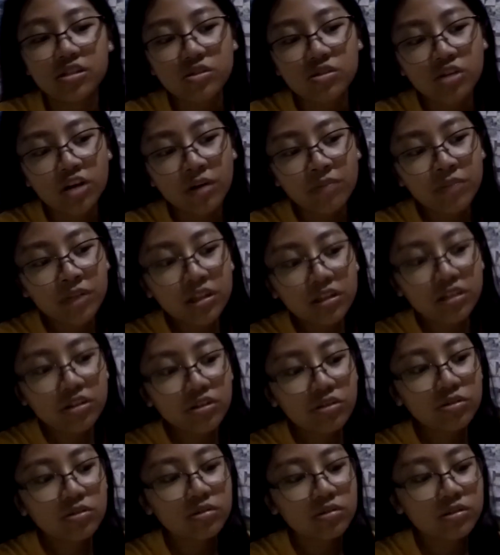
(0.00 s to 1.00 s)
So I'm not
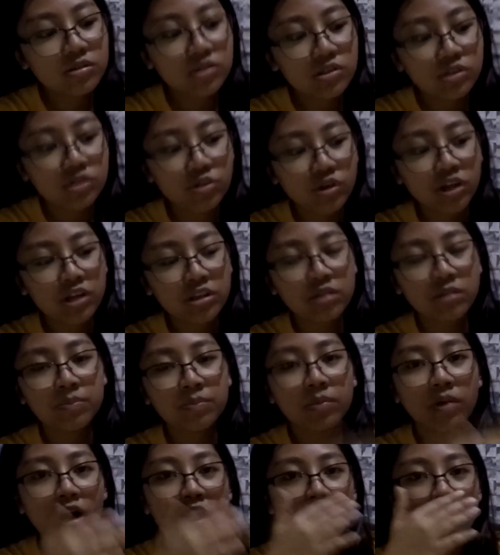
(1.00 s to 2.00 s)
going to destroy the
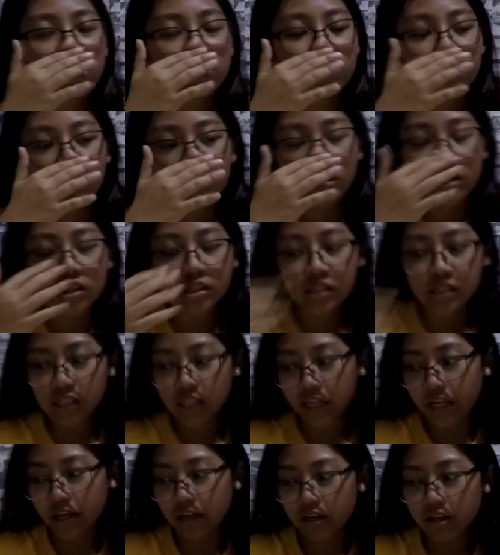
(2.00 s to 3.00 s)
box because
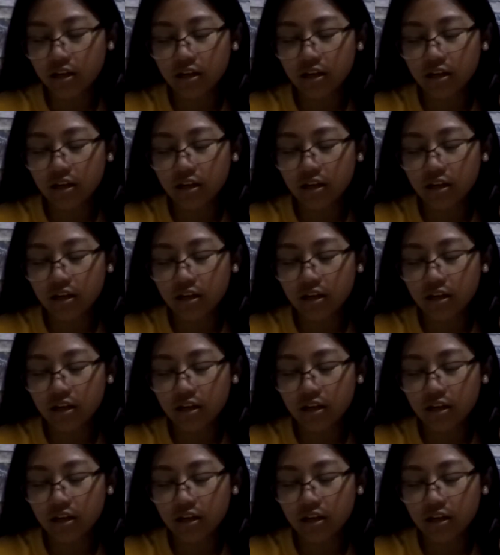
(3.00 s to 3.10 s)
like